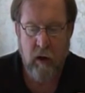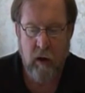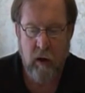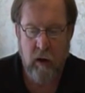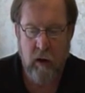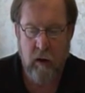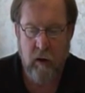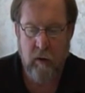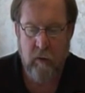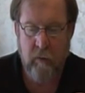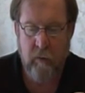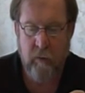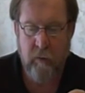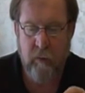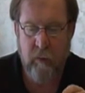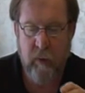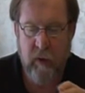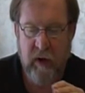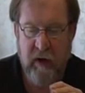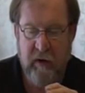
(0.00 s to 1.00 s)

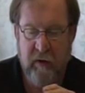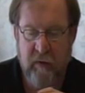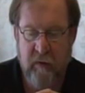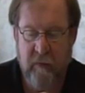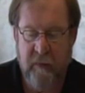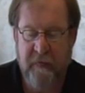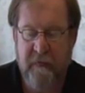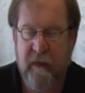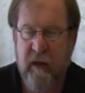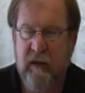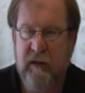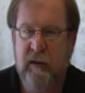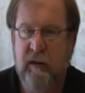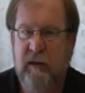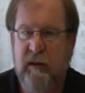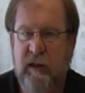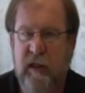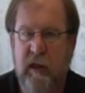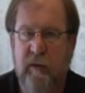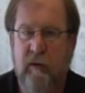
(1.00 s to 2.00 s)
But
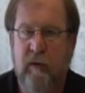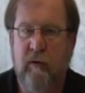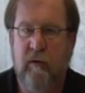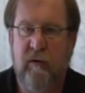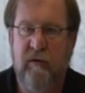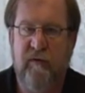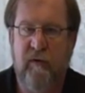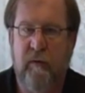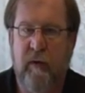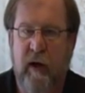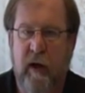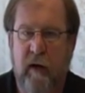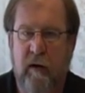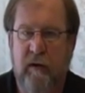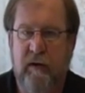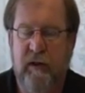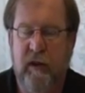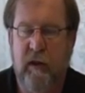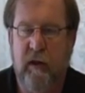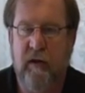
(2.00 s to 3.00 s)
this is typical of the
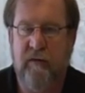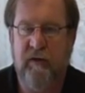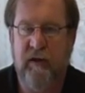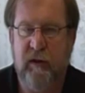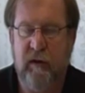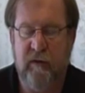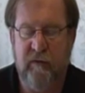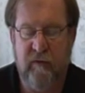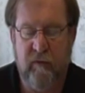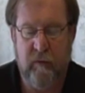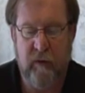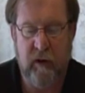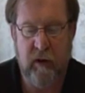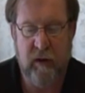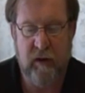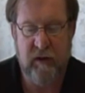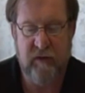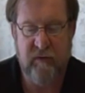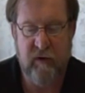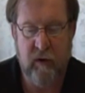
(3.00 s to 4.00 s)
patterns that I've seen from
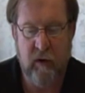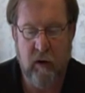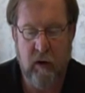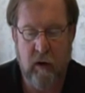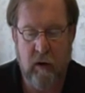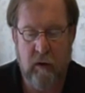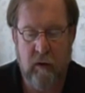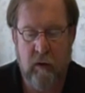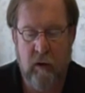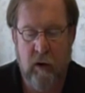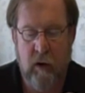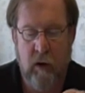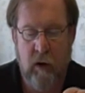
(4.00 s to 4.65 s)
the SVR.